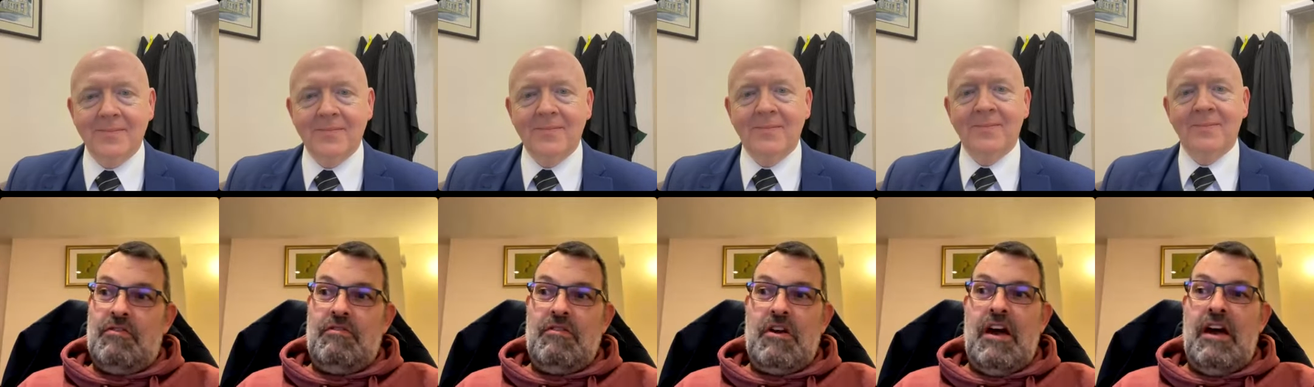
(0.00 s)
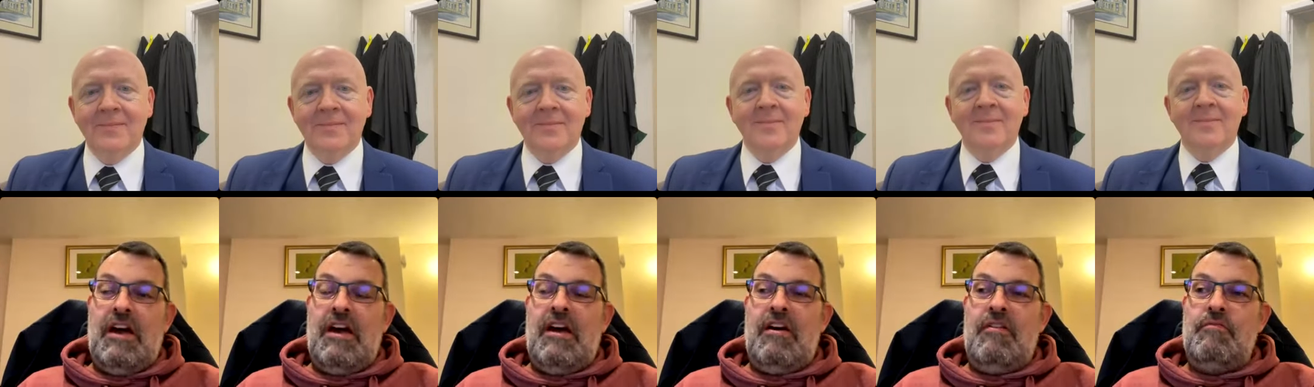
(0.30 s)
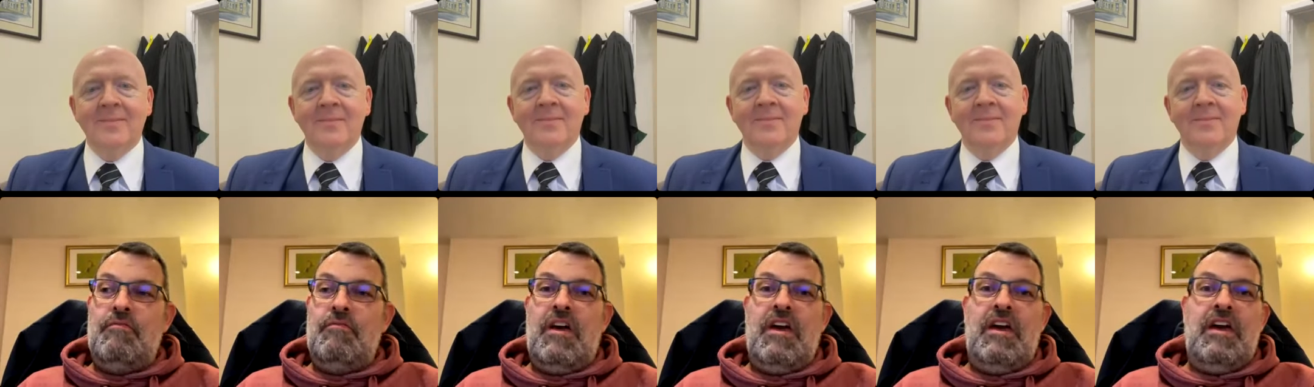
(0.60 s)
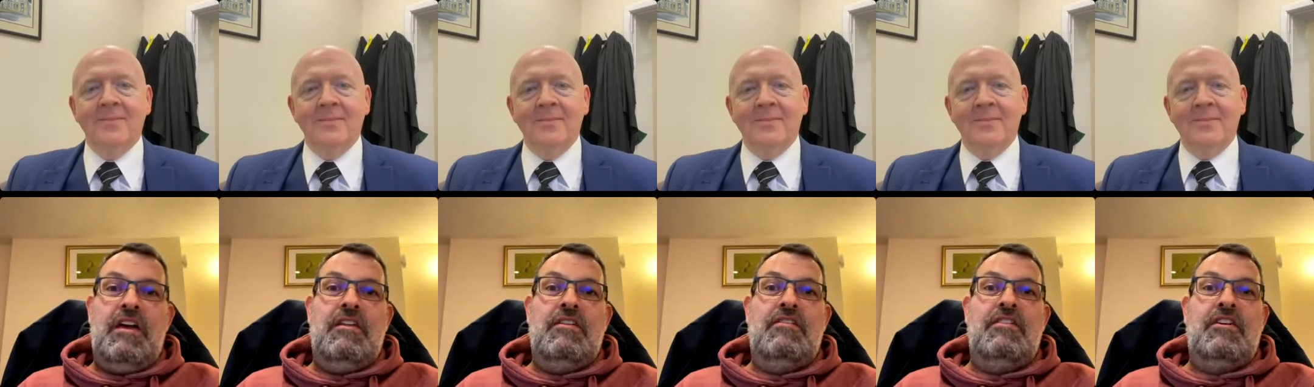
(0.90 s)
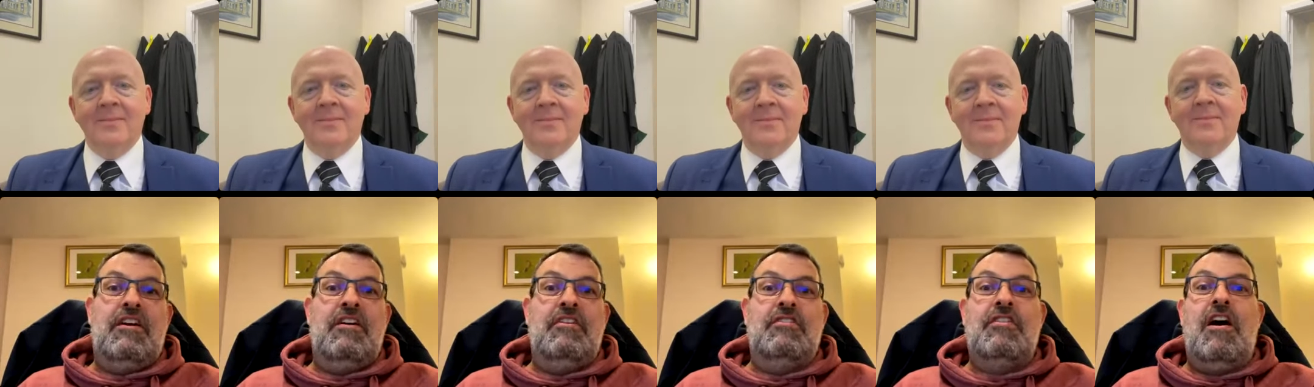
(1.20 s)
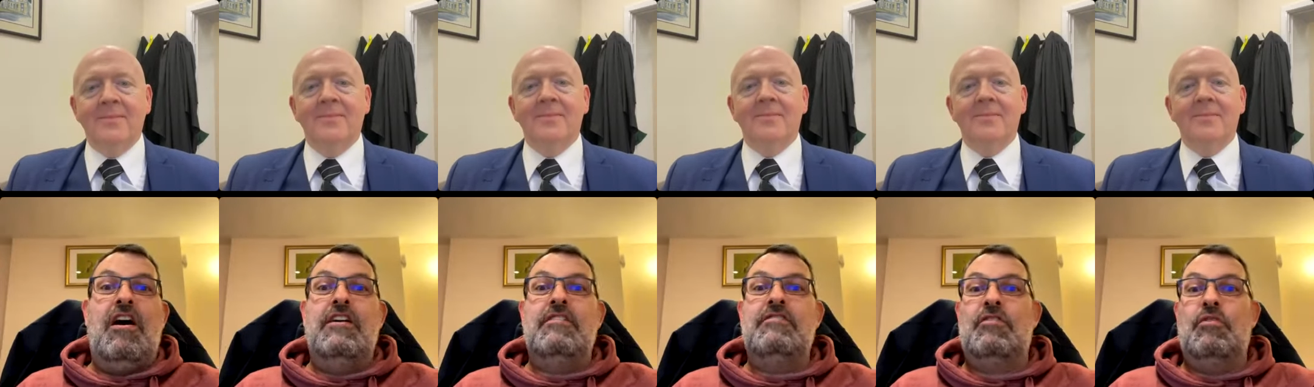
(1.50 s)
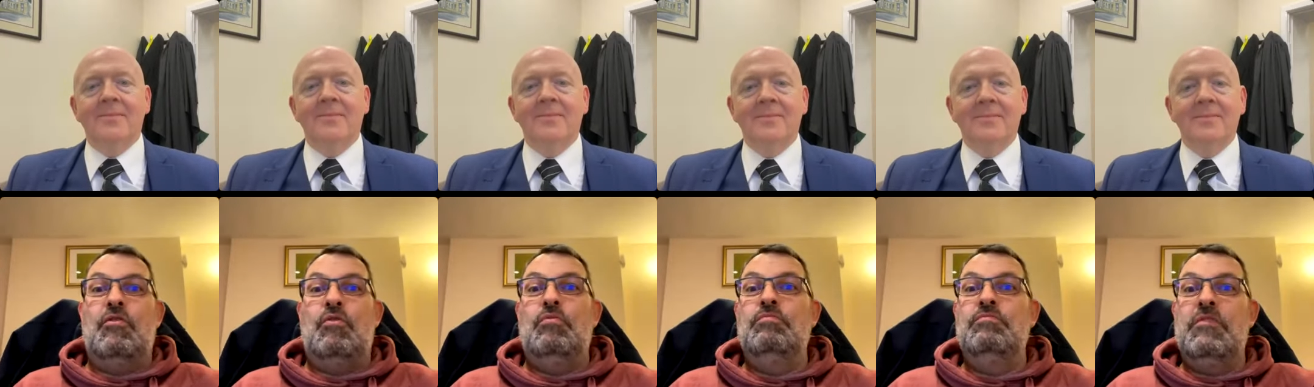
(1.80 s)
Speaker 1: um, in the girls' high
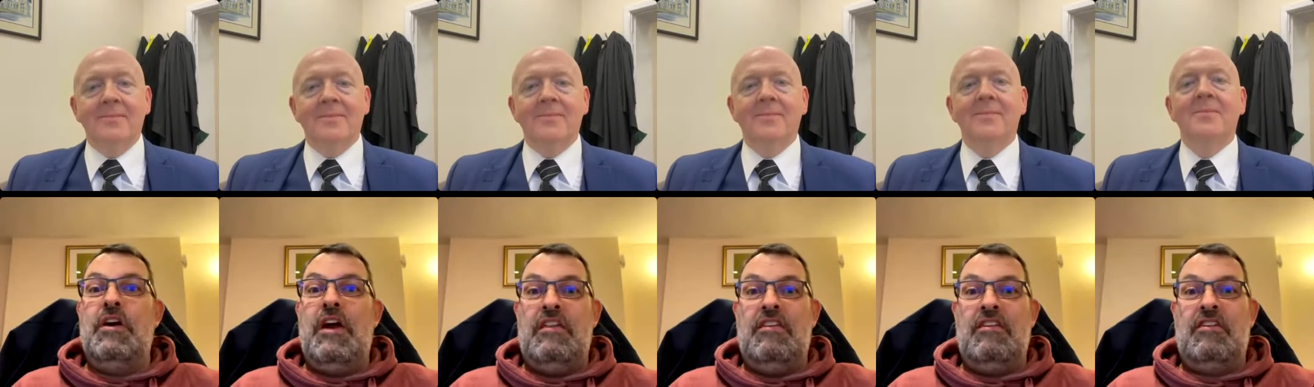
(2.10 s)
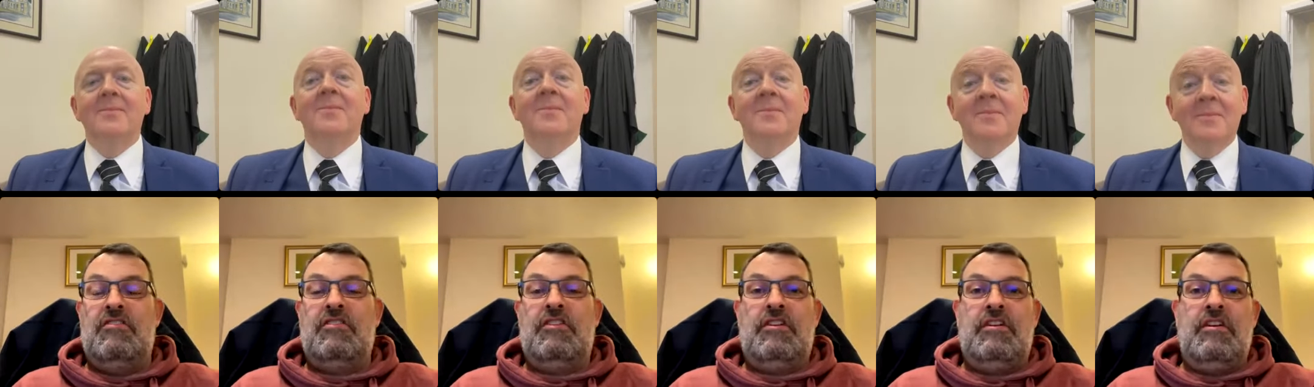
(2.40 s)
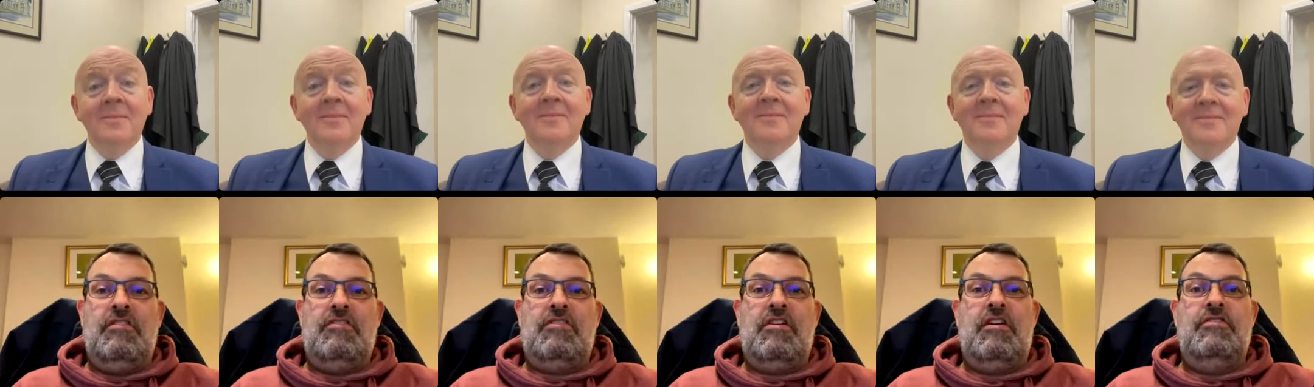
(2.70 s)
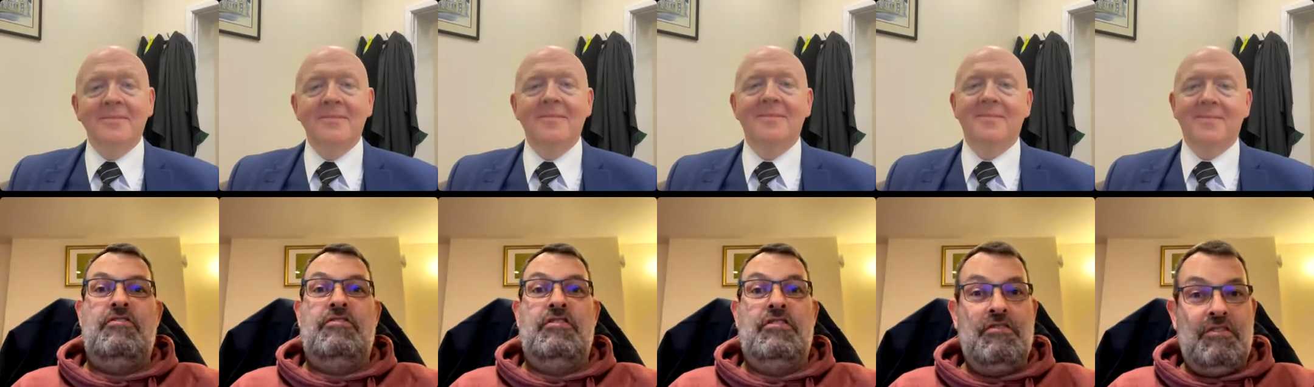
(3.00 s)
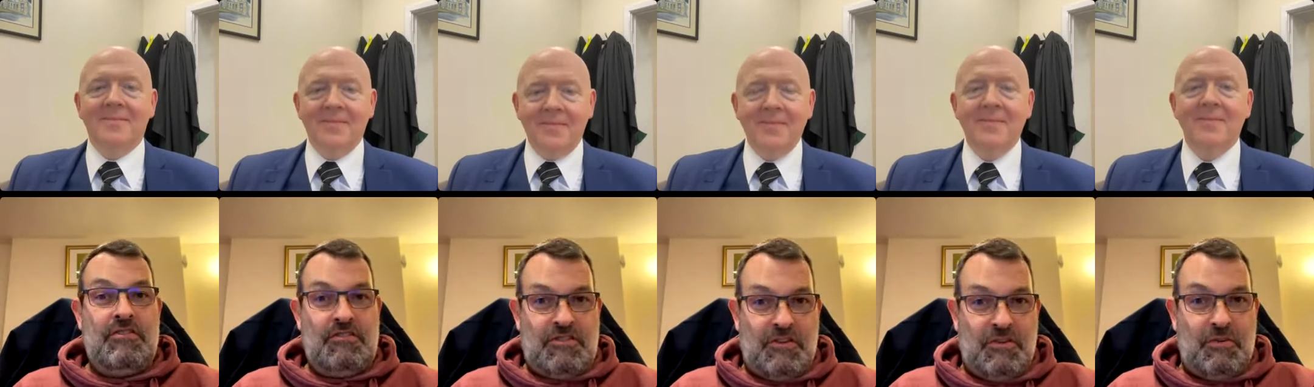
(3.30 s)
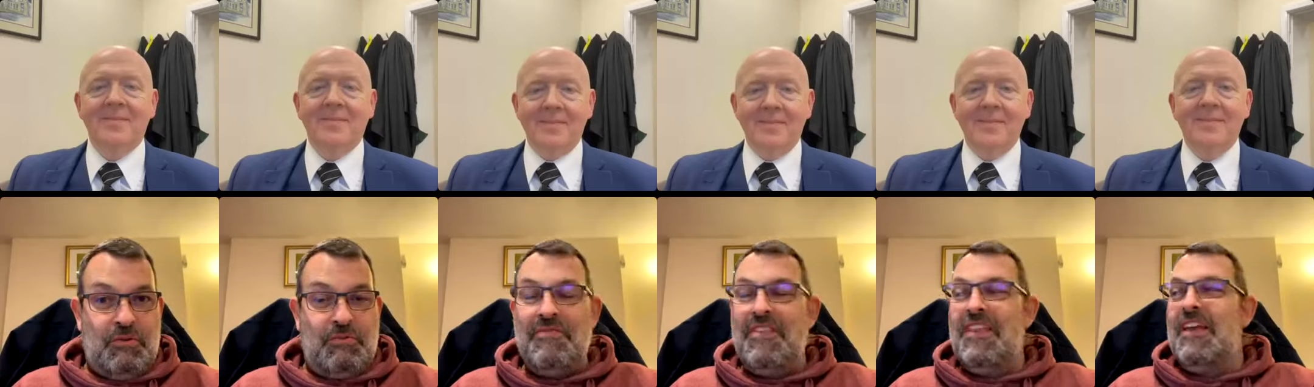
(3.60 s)
school, in the mm. girls' junior school.